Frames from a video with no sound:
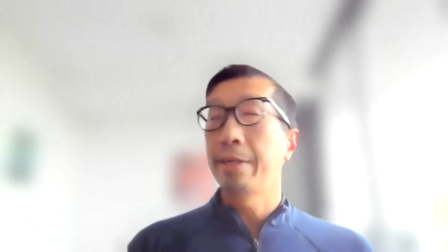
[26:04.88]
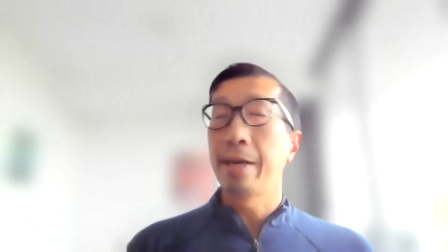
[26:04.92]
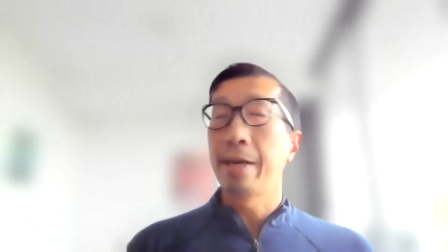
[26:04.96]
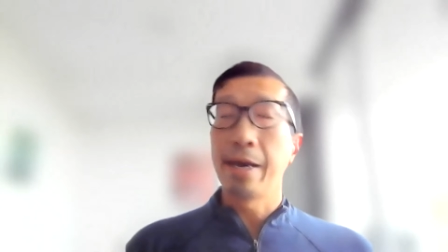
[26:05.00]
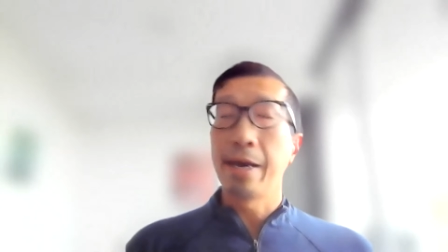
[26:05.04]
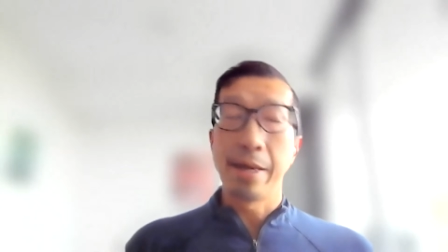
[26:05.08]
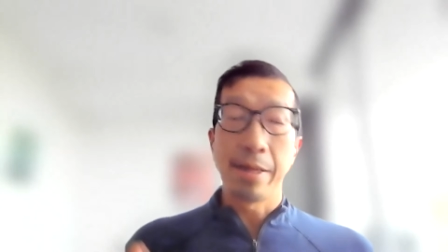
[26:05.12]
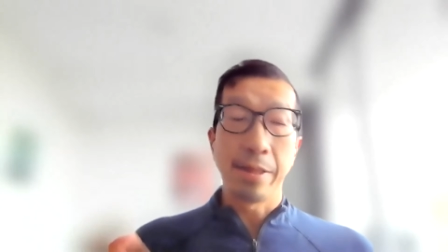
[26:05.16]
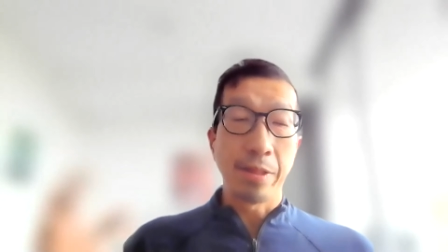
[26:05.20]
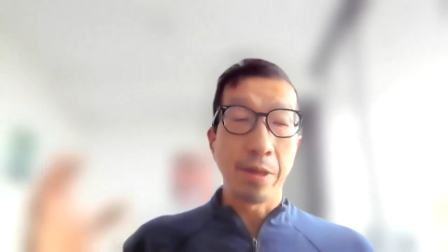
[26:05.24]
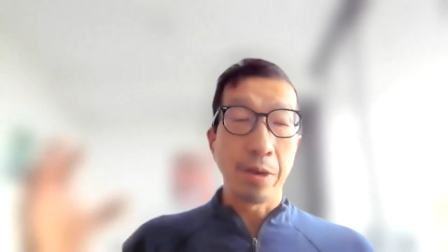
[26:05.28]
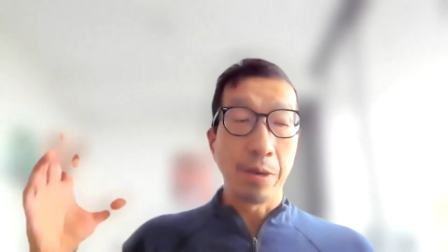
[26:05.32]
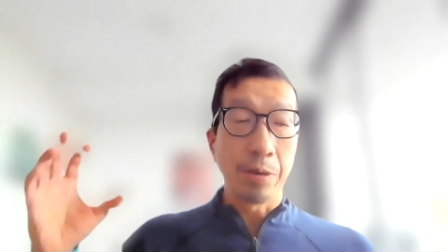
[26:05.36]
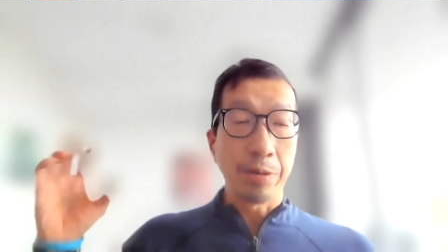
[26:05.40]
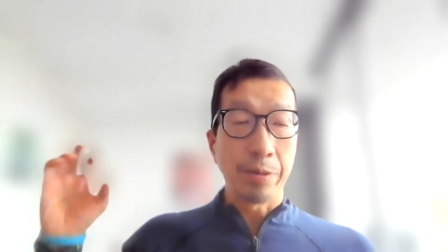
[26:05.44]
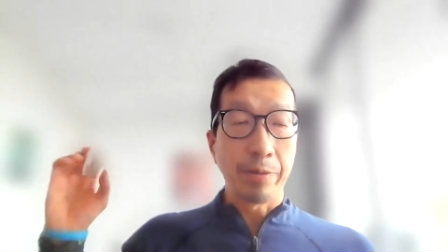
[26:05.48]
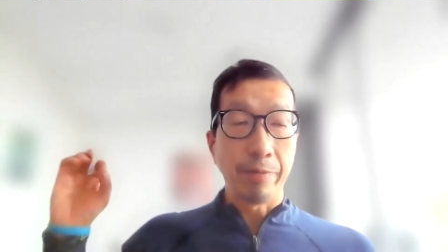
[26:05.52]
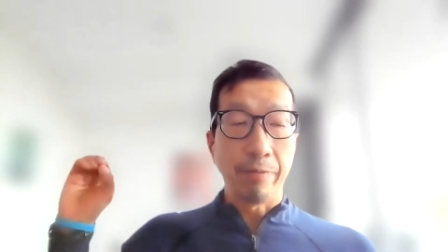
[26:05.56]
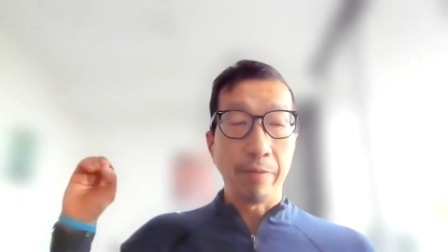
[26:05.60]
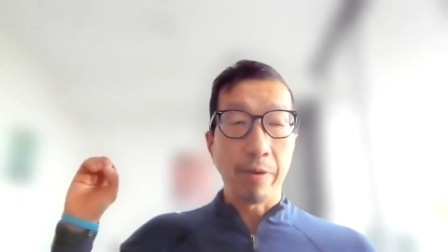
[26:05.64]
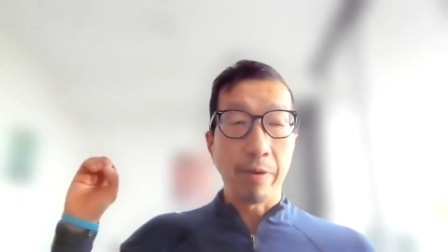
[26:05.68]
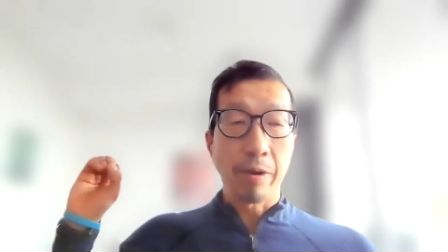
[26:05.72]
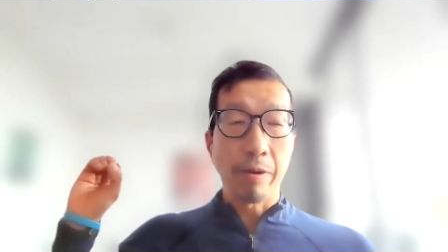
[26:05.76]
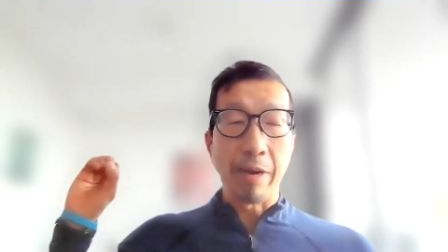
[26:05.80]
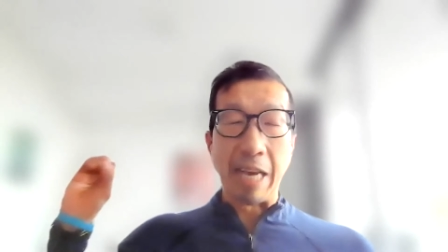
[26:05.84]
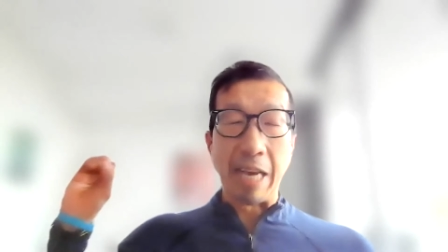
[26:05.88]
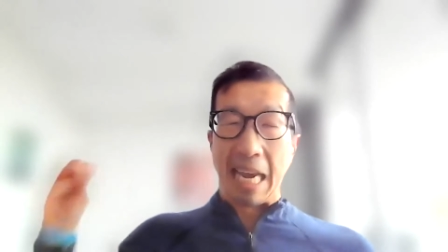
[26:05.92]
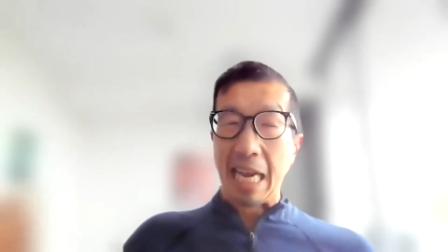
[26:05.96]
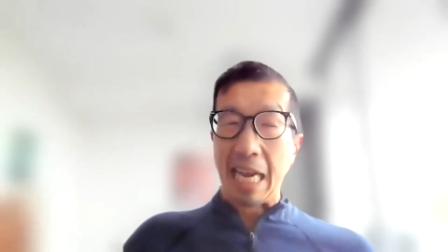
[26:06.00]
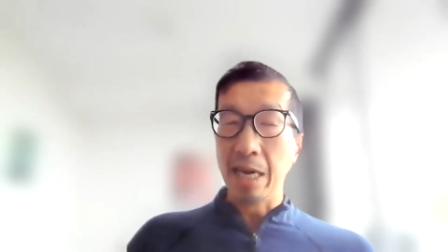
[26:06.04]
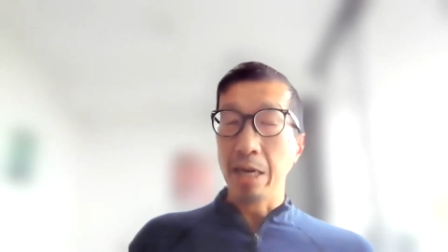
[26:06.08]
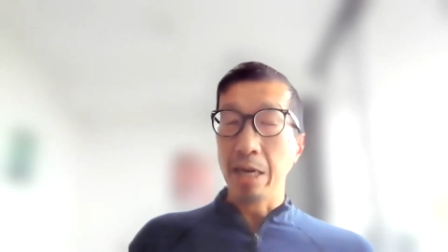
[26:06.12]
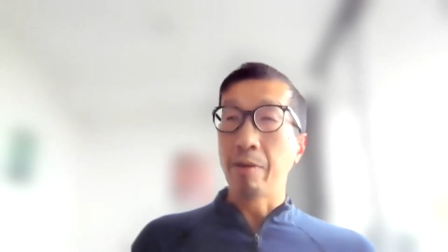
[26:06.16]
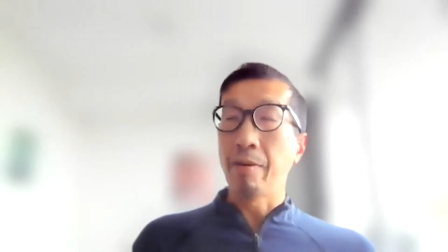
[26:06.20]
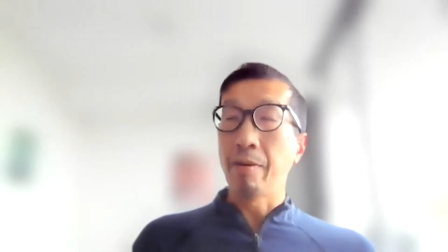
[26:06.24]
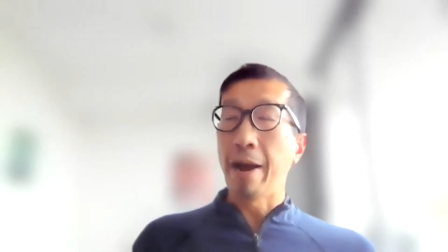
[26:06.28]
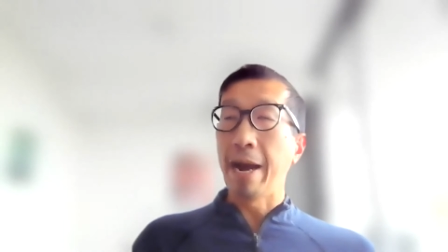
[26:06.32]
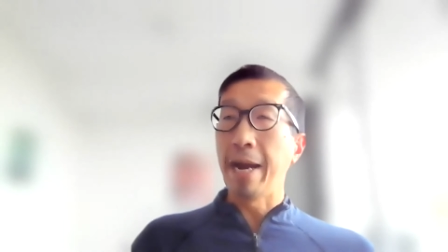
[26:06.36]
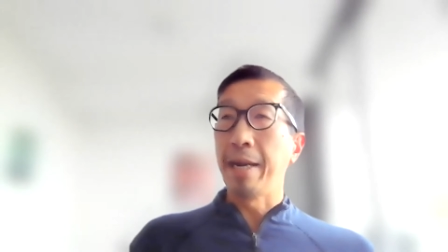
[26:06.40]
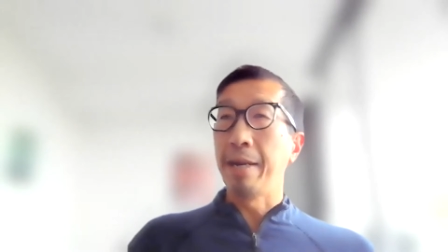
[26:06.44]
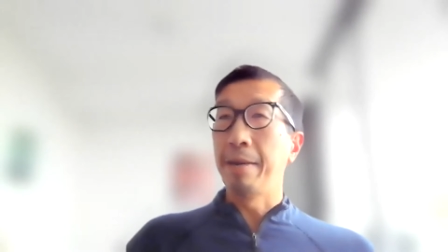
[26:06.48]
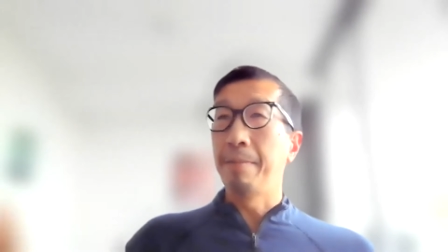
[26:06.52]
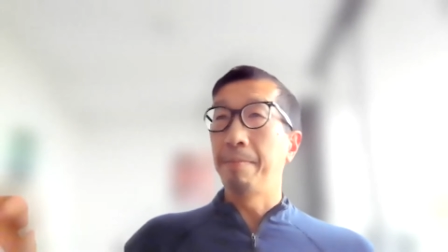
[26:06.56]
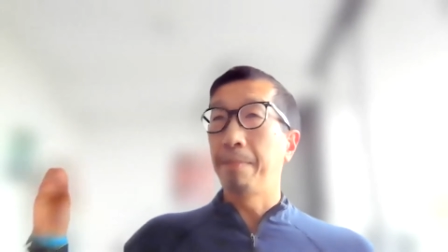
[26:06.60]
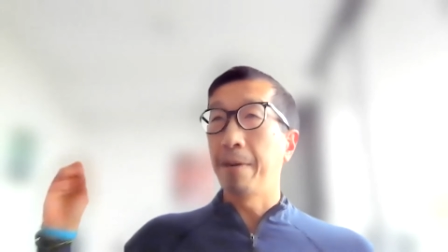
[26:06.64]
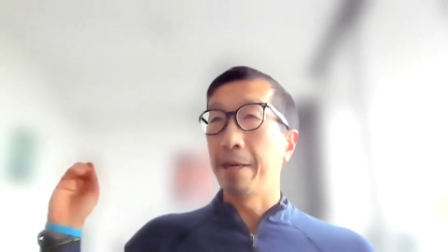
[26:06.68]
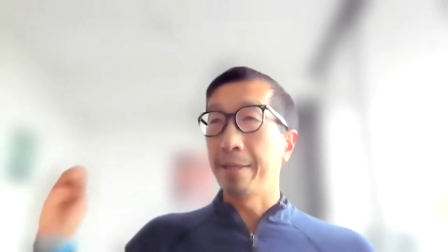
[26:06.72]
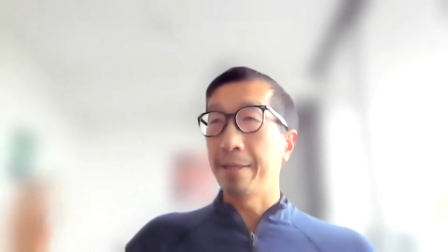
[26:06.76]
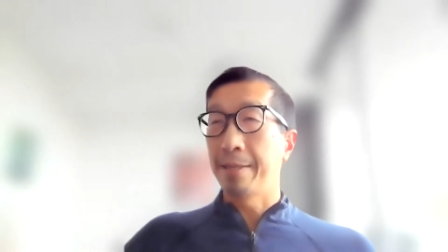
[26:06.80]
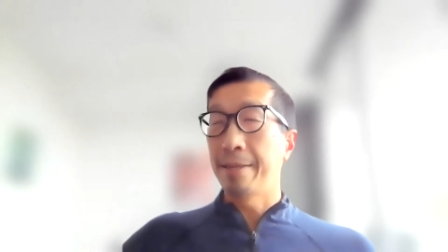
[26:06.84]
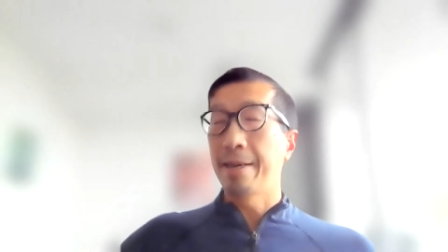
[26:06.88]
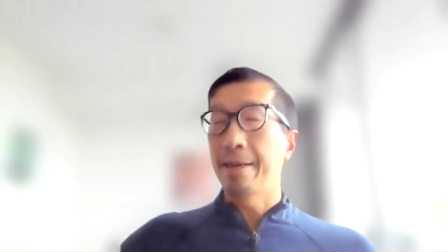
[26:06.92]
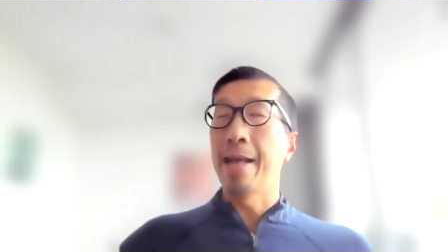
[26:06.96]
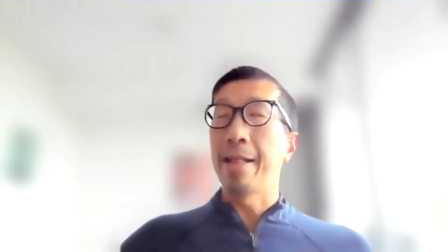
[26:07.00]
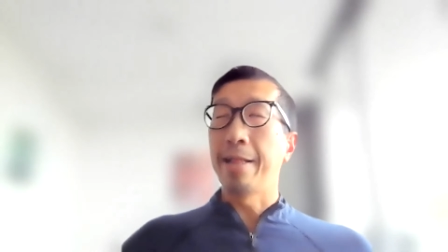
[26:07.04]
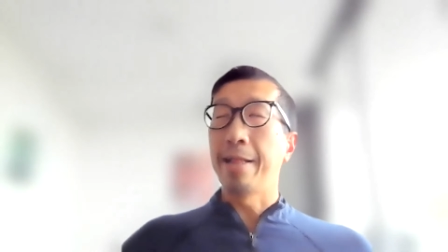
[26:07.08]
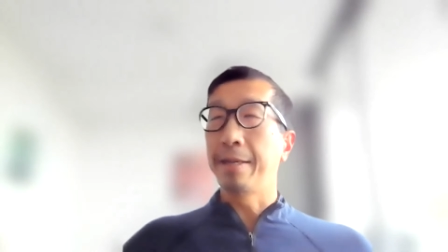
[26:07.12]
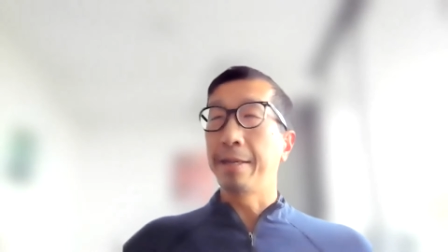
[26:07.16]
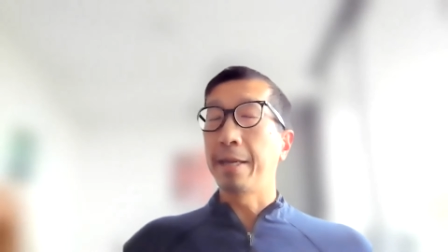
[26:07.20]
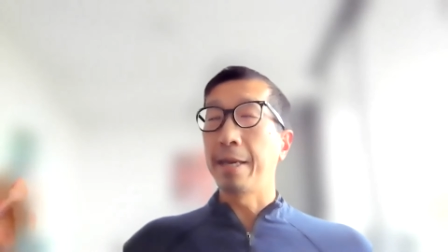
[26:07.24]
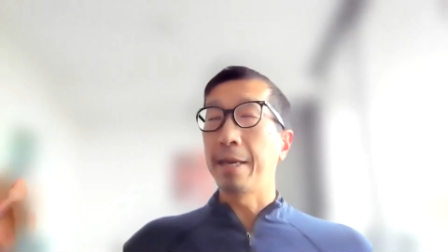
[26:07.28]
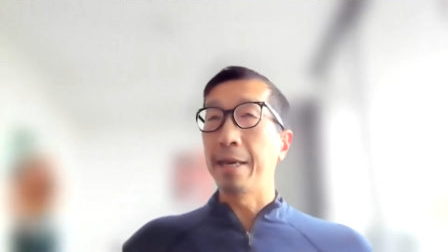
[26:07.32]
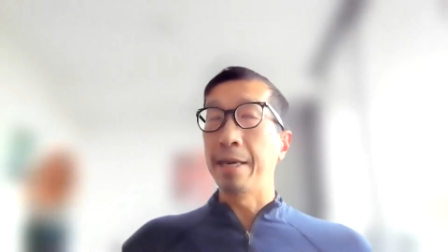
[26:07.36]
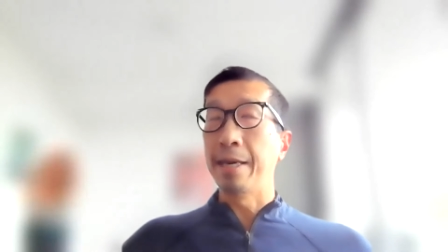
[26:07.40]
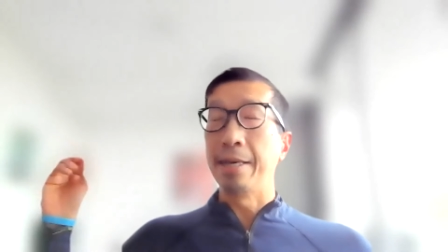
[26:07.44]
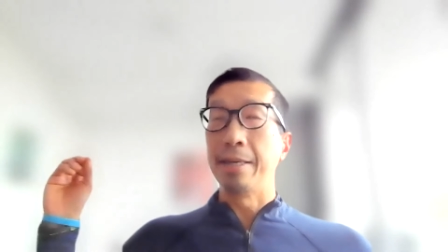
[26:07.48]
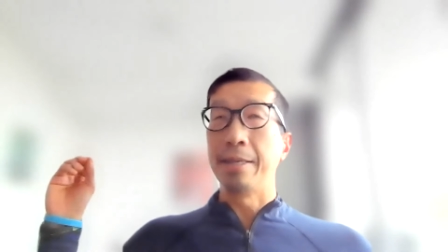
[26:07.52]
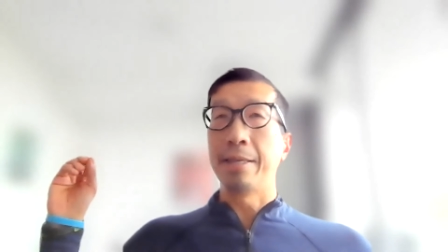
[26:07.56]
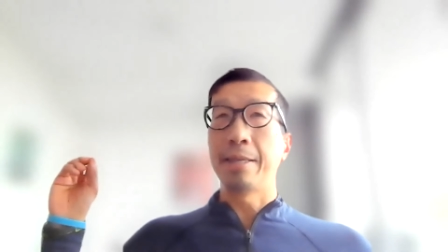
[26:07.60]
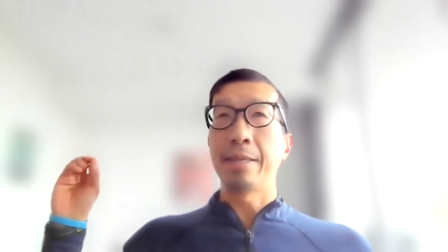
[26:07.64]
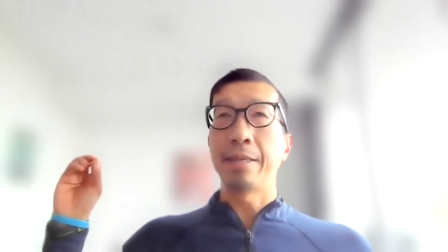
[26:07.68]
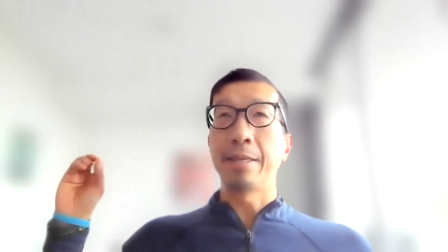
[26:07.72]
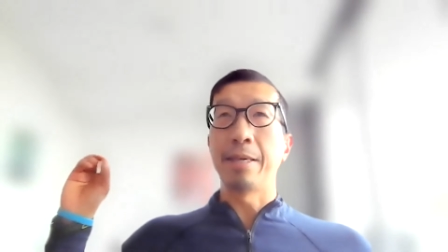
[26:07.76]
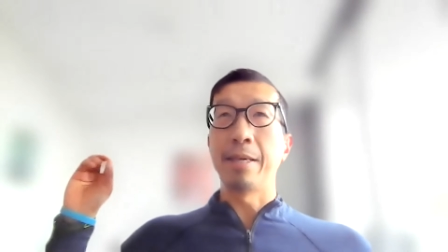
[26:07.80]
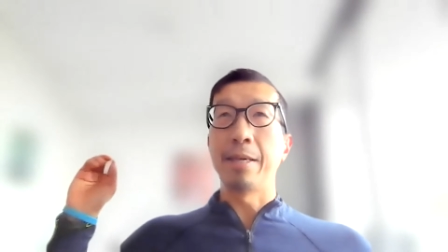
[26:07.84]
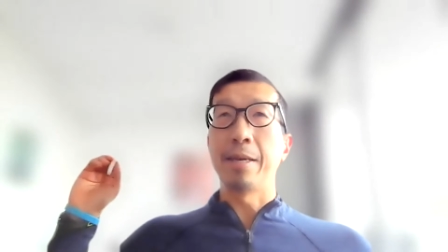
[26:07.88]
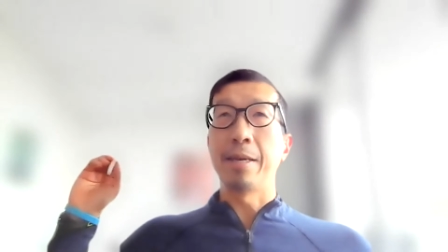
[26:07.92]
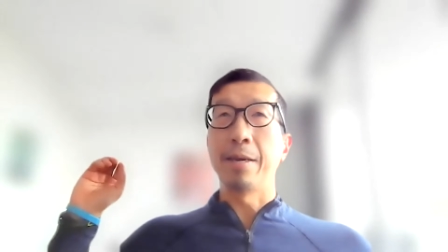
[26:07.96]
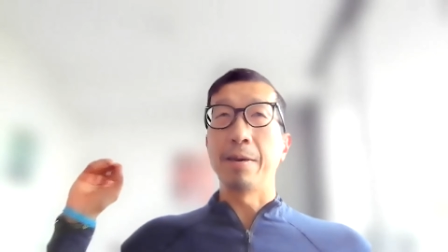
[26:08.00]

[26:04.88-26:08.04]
those very ingrained personalities,